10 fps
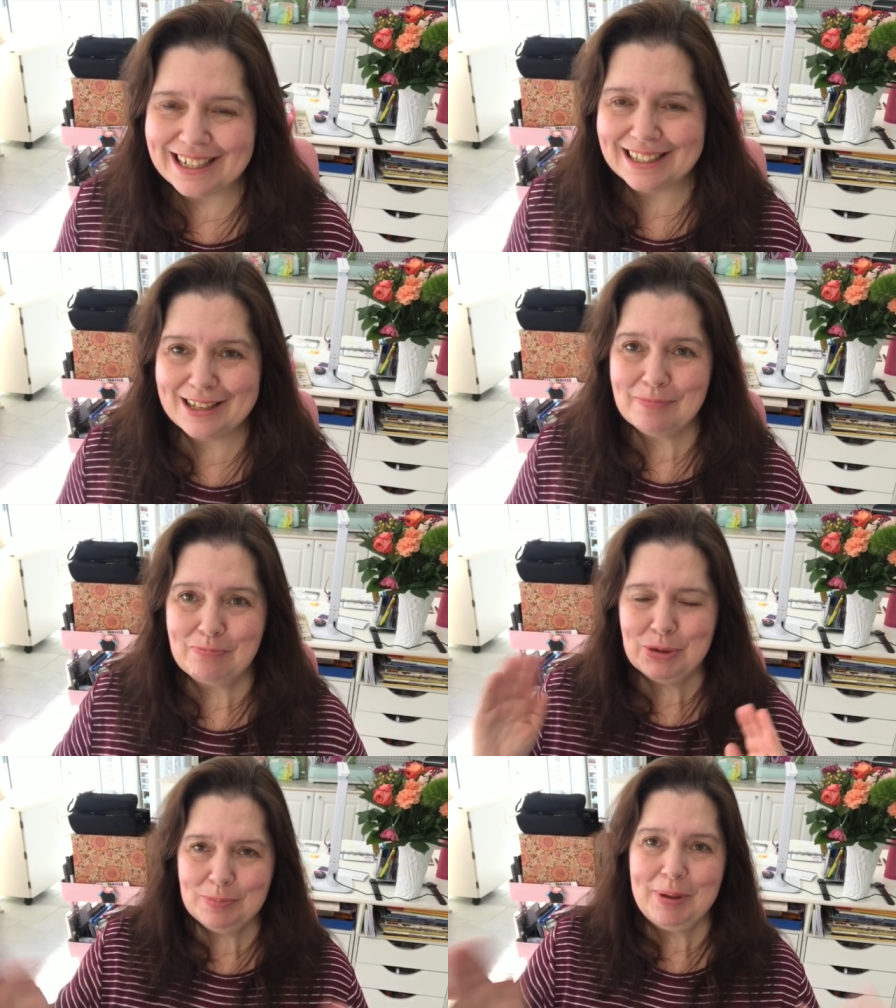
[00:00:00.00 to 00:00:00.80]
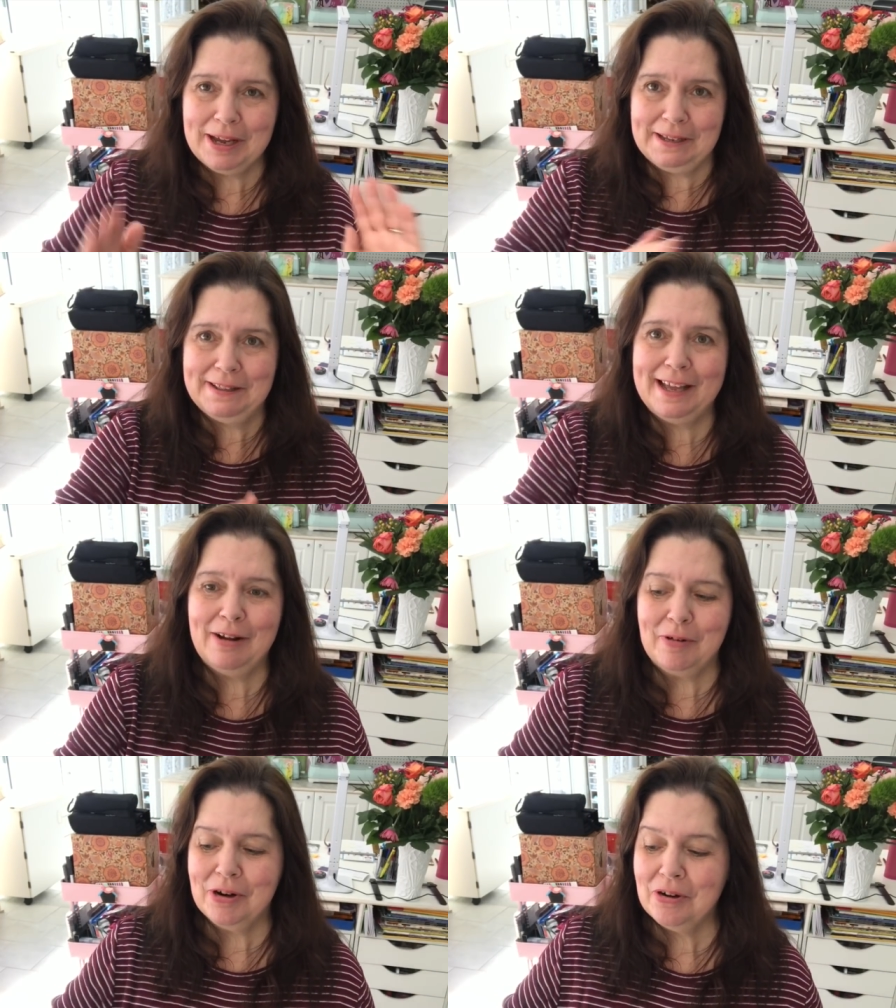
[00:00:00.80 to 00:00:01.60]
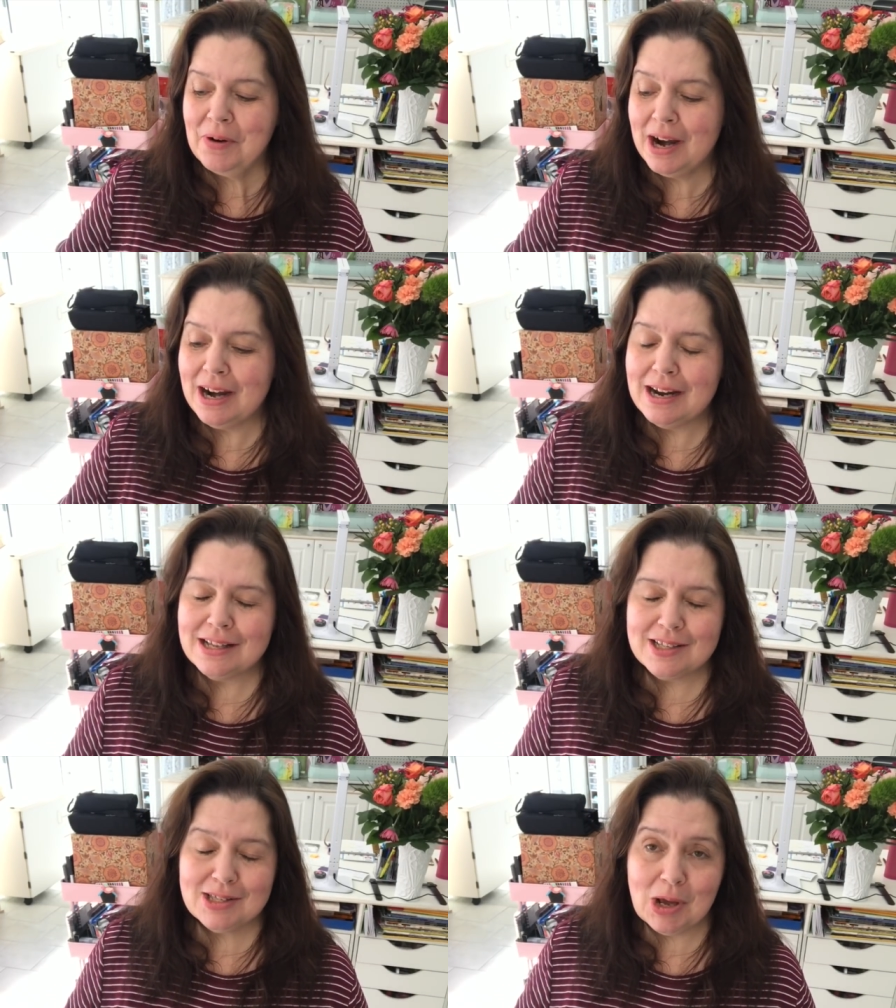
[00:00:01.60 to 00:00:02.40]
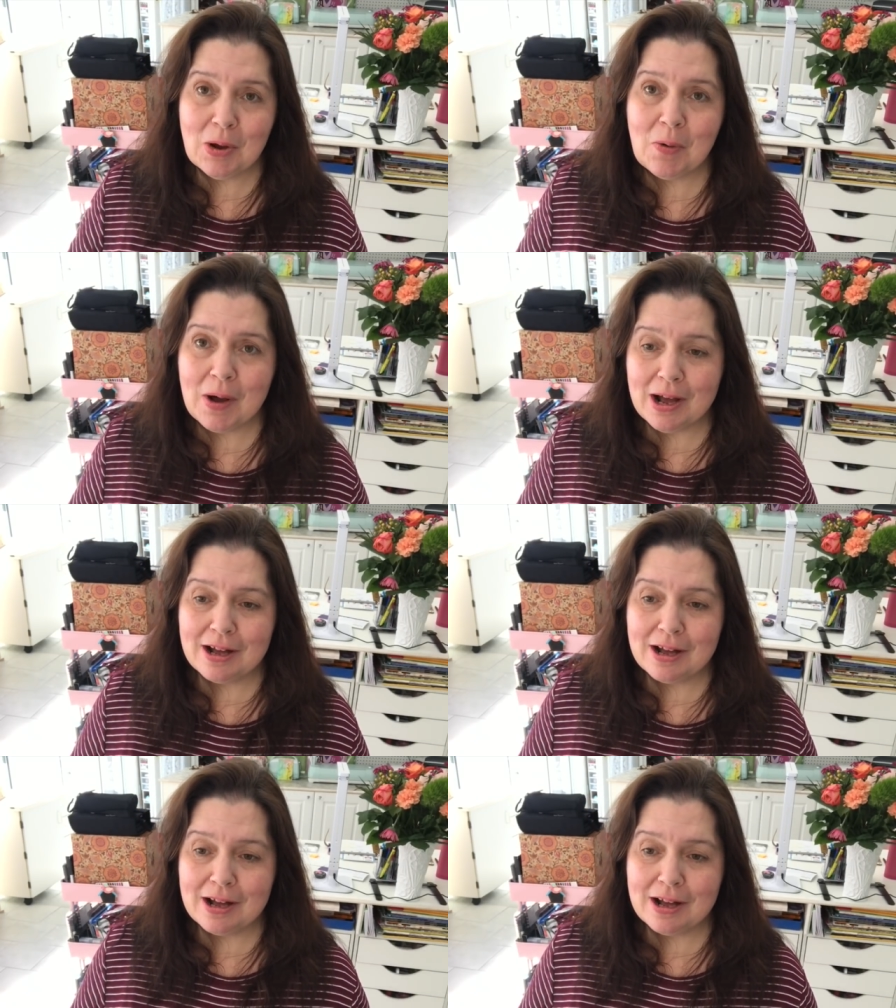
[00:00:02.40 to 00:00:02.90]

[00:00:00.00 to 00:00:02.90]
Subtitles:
get put back in that row. So